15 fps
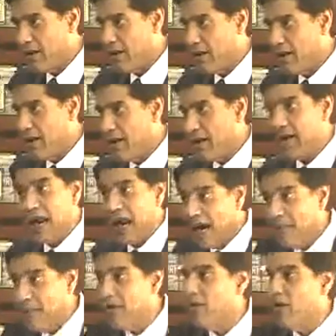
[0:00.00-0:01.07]
It can't be
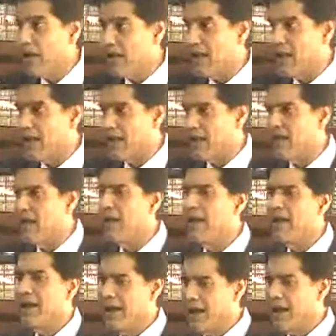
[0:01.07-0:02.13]
more than that.
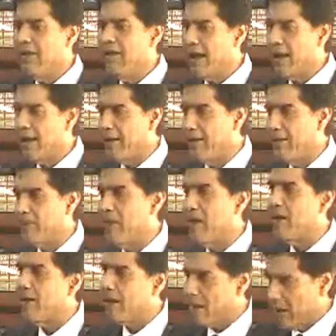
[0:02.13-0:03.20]
Anyway,
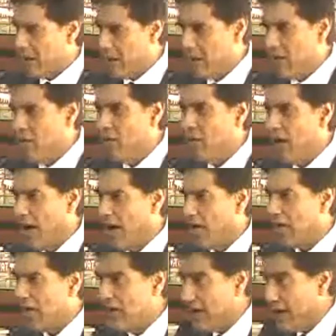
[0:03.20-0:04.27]
you have
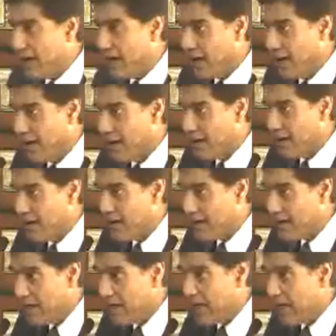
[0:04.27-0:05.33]
still
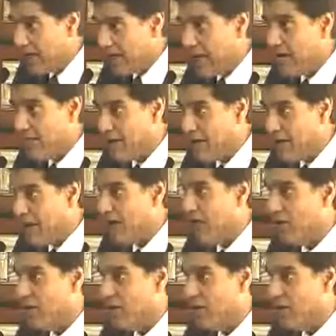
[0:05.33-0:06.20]
it can be argued.